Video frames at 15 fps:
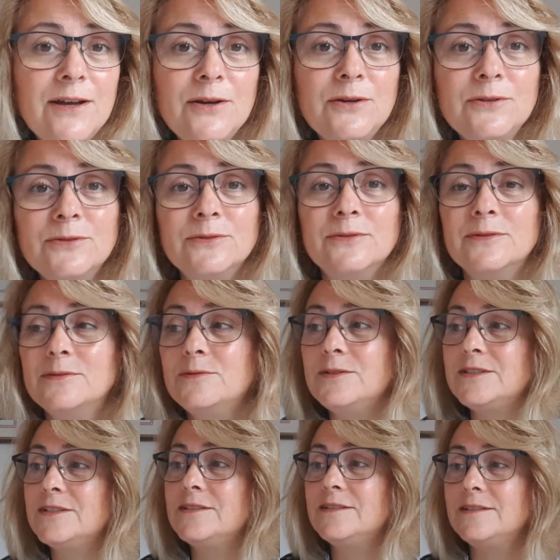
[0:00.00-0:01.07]
Oh,
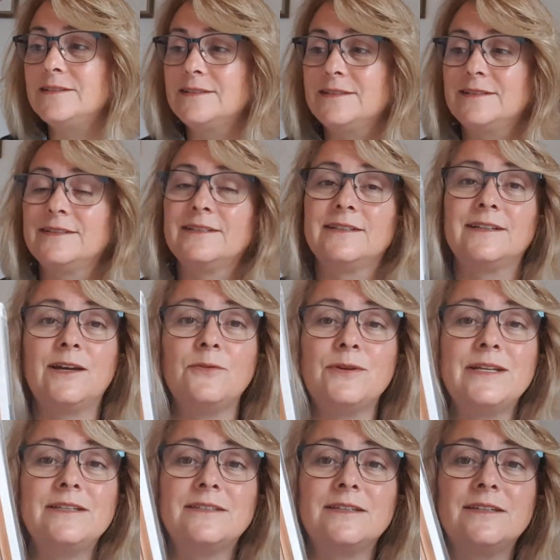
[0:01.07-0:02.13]
what a
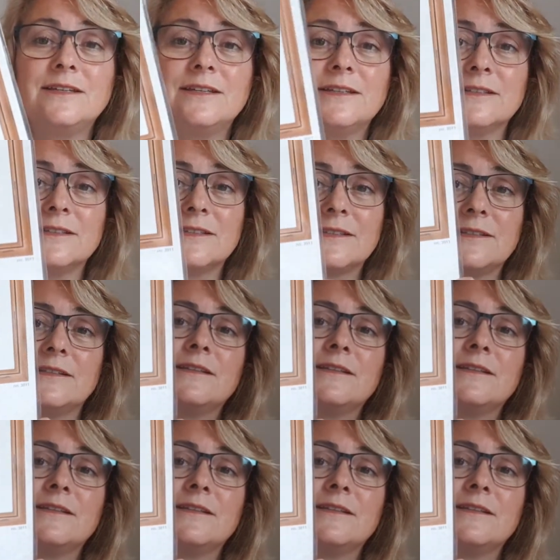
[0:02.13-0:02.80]
coincidence.